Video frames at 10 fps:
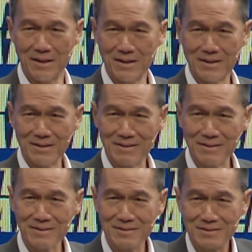a
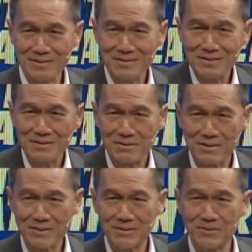
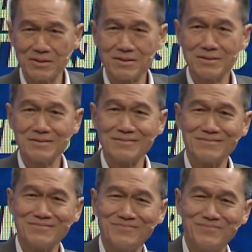little girl,
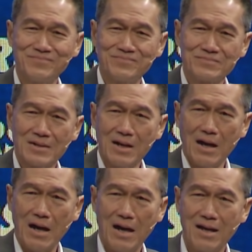
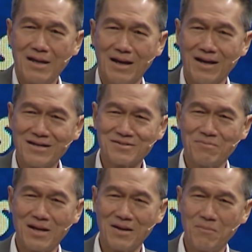I asked
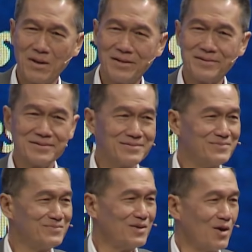my mother,
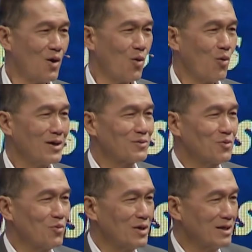
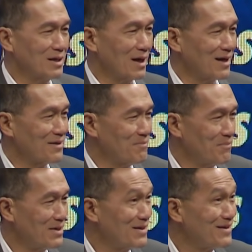what will I
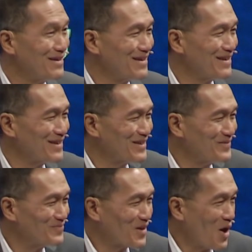be?
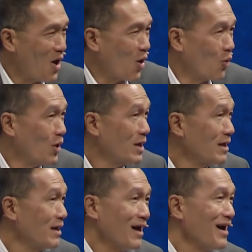
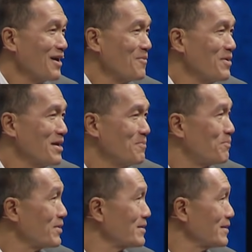Will I be
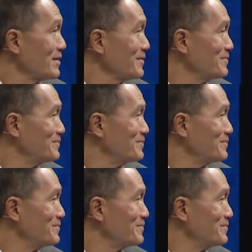pretty?